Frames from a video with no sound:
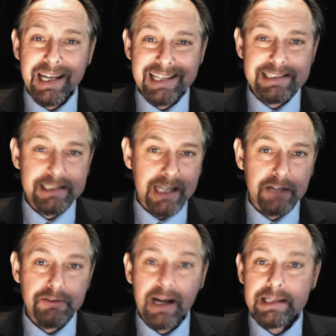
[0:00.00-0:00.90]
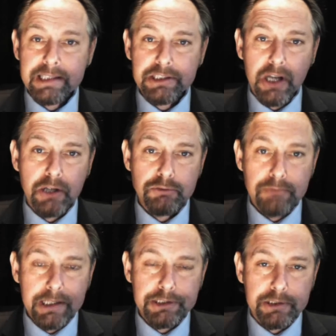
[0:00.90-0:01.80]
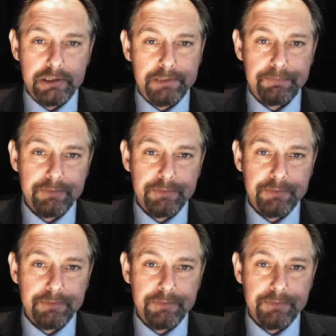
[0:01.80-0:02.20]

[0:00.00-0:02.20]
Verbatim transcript: itself and its own regions.